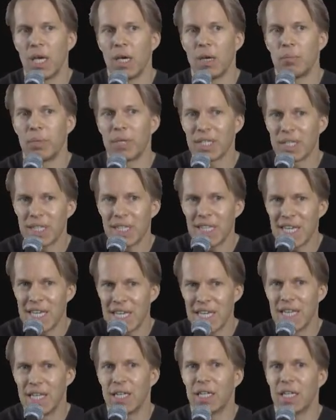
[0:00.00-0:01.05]
Because in the
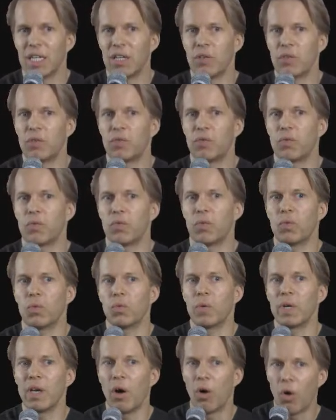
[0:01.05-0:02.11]
end, if
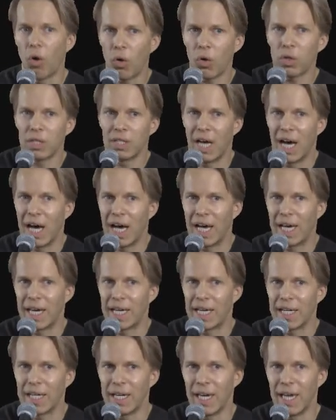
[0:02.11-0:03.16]
we all
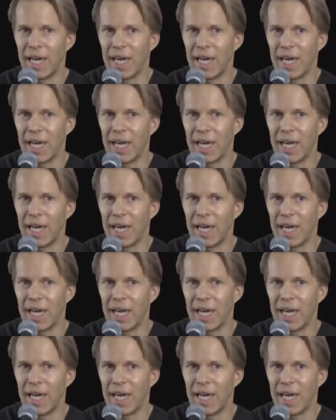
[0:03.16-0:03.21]
die